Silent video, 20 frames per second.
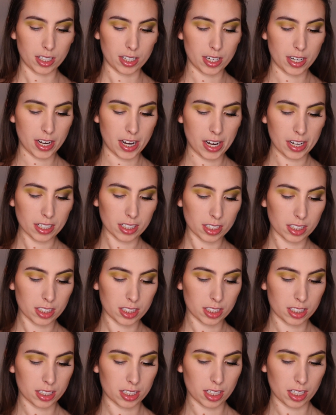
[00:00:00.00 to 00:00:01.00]

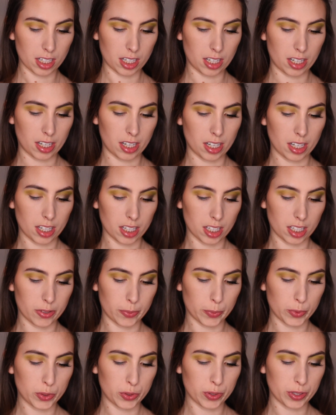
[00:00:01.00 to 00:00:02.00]
Next, I
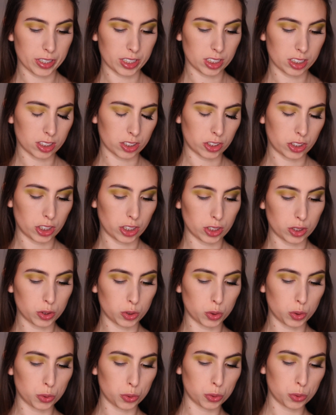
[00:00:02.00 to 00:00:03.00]
am going
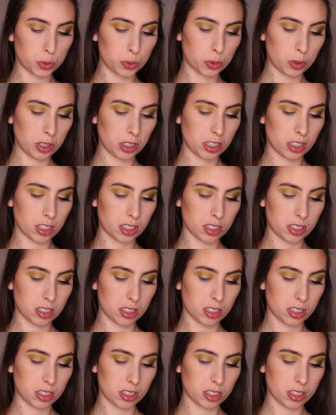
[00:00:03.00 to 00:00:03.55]
to